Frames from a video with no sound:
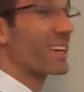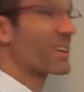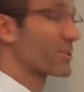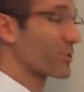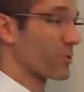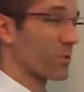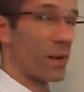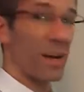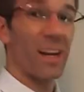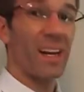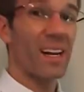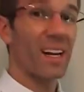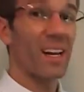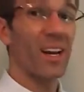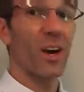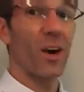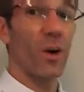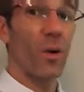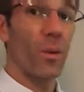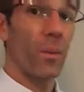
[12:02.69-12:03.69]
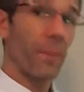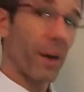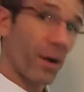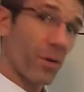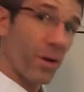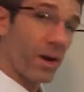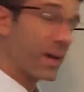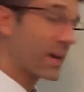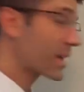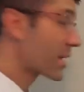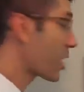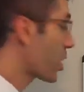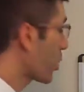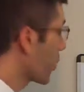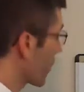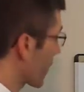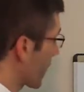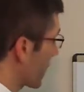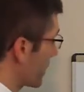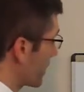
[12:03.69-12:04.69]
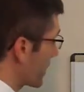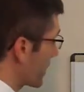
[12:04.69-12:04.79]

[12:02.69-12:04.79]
is ready to go. By ready to go, what I